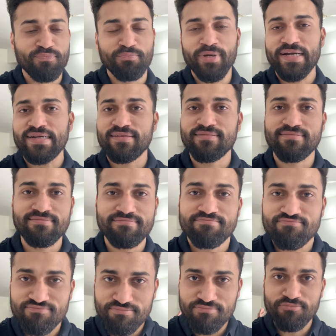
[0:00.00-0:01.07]
big
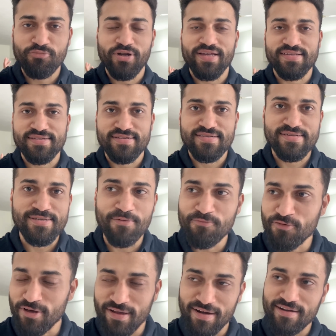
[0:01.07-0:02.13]
breasts
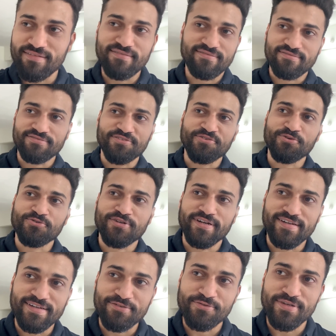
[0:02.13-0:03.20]
somewhere, and
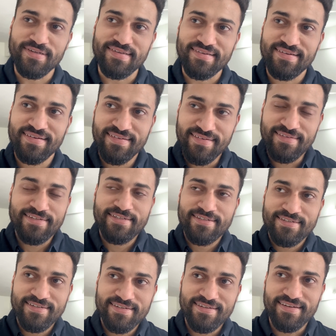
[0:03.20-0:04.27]
suddenly we,
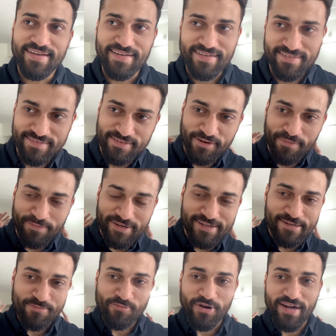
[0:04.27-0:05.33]
like, the
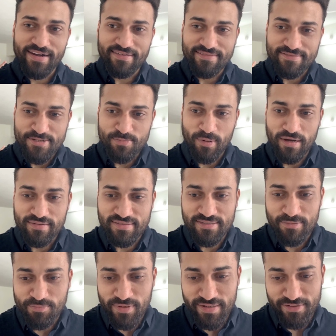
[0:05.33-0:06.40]
reptilian brain sparks
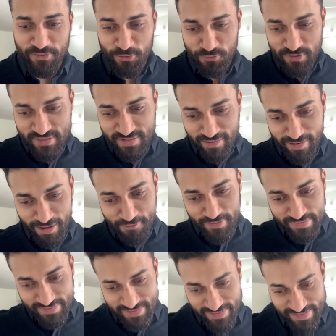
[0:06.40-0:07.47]
up and we start
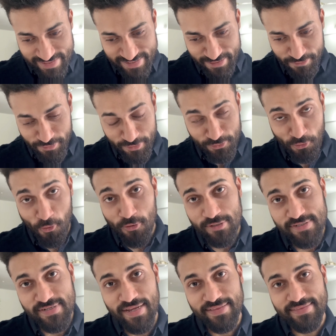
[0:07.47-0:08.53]
having these different
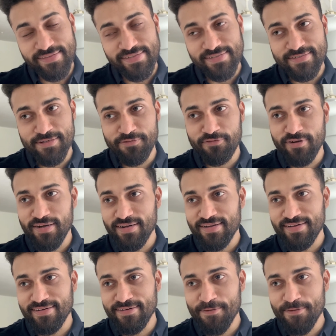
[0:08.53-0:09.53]
thoughts and these different